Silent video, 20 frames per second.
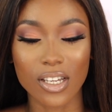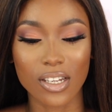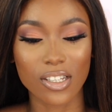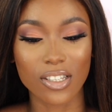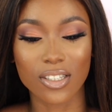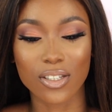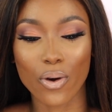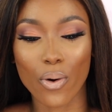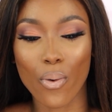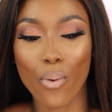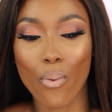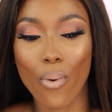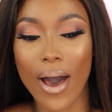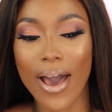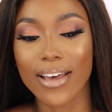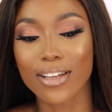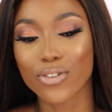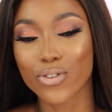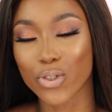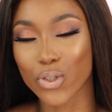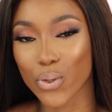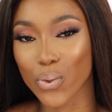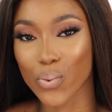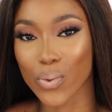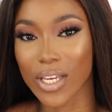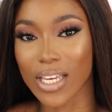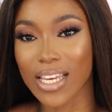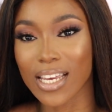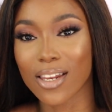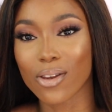It is quite
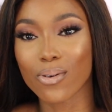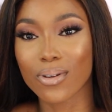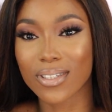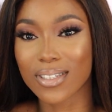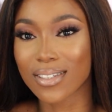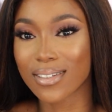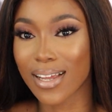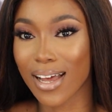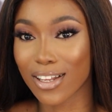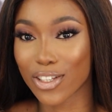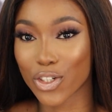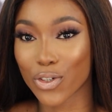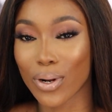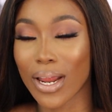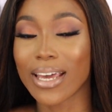dewy, it looks natural.